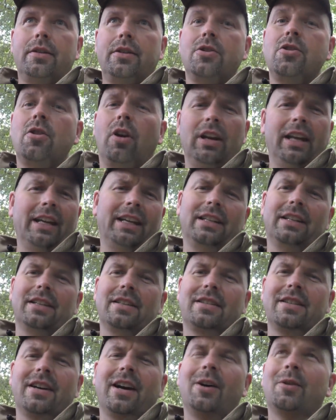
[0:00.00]
Not like it
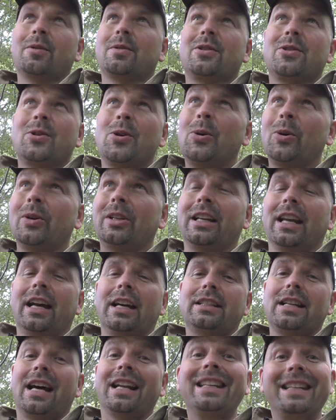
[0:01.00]
is now, it's totally
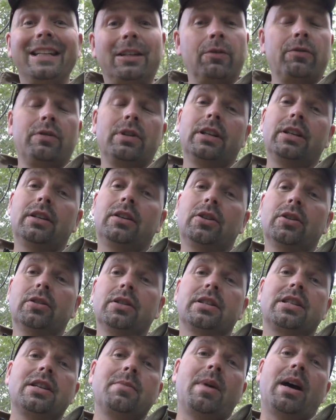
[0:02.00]
light. I literally
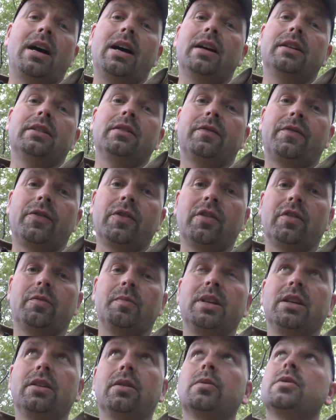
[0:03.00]
couldn't see my hand in front of
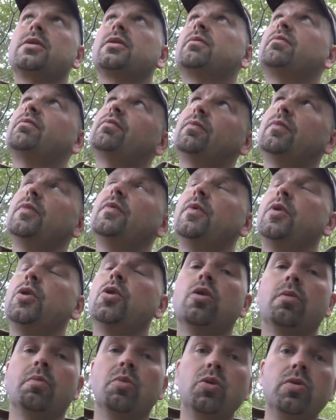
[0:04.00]
me. There was
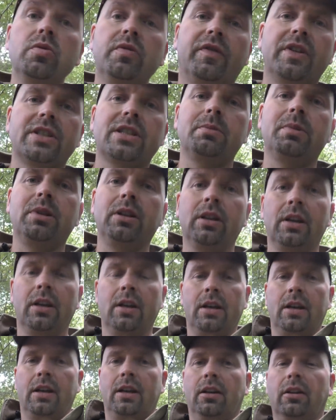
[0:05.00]
no moon visible,
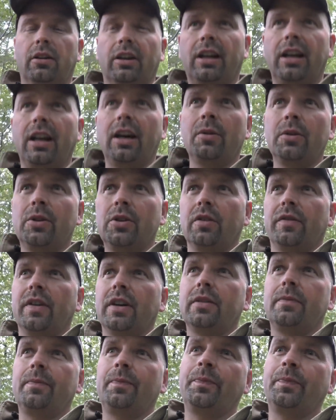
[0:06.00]
a lot of cloud cover.